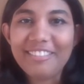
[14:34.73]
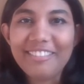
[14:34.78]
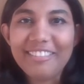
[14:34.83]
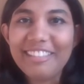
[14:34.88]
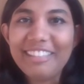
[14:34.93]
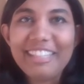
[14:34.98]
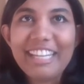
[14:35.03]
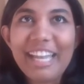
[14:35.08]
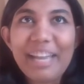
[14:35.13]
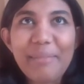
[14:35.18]

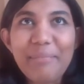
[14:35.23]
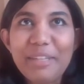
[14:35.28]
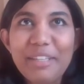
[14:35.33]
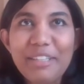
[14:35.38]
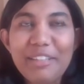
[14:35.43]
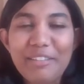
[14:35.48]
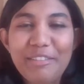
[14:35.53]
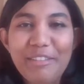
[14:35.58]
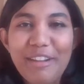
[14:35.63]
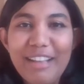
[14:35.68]

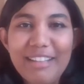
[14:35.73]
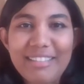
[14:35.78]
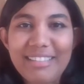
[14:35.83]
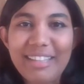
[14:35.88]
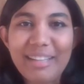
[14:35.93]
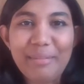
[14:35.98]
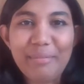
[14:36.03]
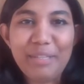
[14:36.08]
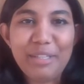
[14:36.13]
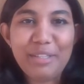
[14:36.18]
lemon
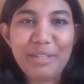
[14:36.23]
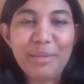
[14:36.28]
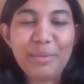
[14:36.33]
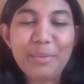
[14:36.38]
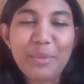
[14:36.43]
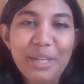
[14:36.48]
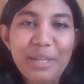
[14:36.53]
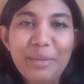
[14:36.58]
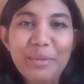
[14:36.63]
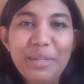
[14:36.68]
tree,
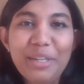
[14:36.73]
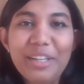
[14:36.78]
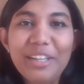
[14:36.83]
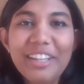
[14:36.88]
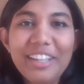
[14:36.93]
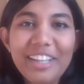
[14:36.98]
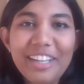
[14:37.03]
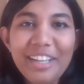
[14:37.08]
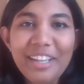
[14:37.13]
whatever,